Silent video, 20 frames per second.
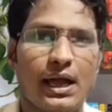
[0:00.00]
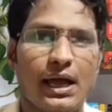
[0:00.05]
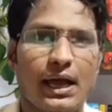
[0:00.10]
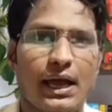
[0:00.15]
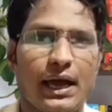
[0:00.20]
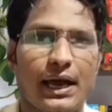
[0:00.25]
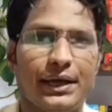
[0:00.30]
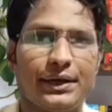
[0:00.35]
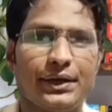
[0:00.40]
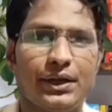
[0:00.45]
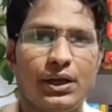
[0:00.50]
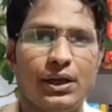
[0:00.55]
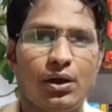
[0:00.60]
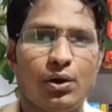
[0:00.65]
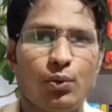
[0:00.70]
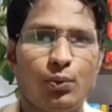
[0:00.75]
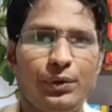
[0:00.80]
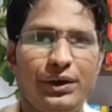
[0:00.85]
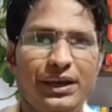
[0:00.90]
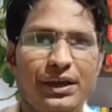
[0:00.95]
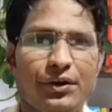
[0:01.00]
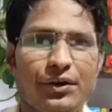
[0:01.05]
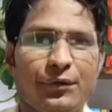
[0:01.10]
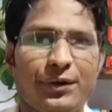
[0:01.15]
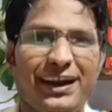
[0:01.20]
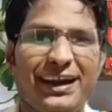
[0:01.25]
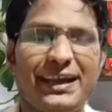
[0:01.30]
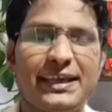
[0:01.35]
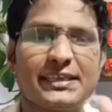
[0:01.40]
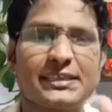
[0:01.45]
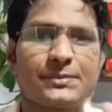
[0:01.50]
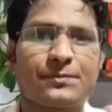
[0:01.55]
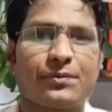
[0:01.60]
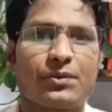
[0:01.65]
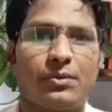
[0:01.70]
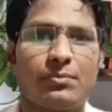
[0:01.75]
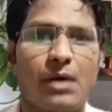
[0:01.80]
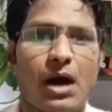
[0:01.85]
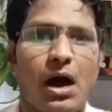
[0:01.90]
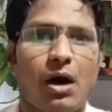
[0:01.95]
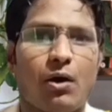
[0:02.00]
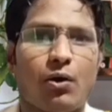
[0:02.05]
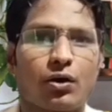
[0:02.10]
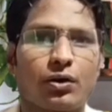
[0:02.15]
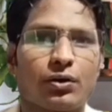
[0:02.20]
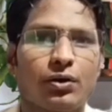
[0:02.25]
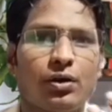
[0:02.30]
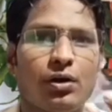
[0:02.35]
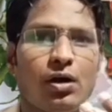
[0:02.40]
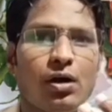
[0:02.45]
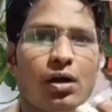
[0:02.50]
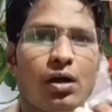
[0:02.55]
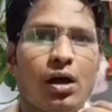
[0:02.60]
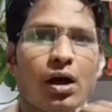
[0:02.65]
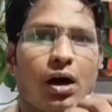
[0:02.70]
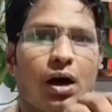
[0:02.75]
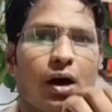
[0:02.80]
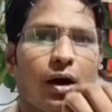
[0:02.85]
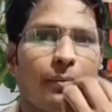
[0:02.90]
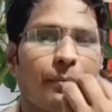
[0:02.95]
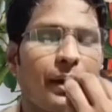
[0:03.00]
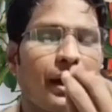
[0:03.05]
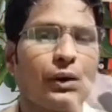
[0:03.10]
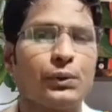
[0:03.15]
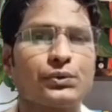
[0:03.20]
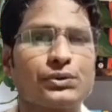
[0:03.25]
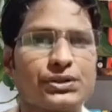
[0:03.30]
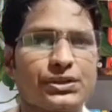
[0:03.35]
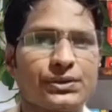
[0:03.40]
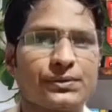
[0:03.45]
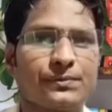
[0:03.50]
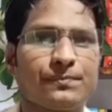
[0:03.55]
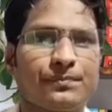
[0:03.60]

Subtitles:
and we release from our mouth